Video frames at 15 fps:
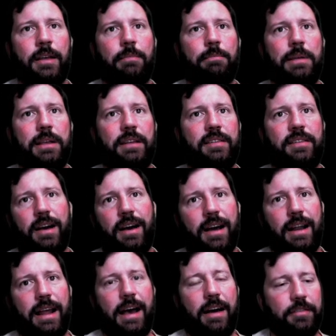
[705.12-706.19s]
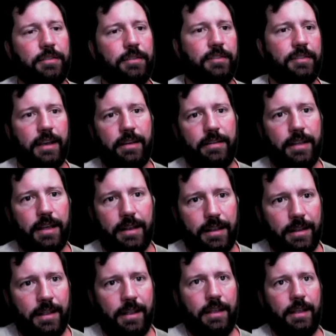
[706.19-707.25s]
being taught how to sound
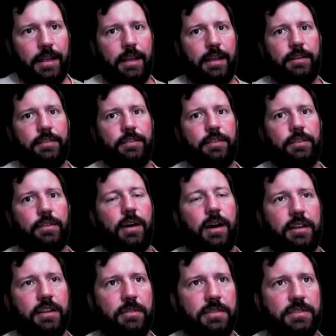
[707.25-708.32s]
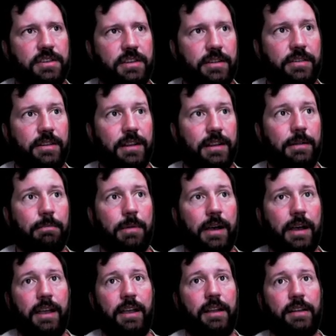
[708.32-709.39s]
edit and to do audio engineering
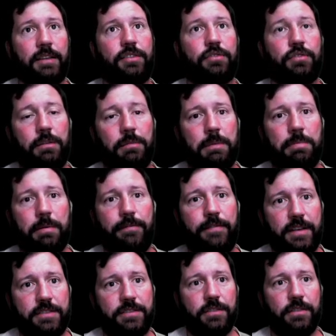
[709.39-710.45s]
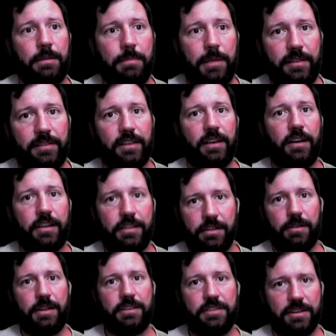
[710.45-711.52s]
by an extremely professional, amazing
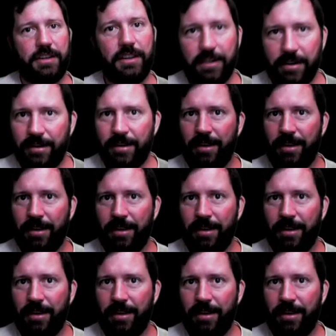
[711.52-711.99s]
audio engineer,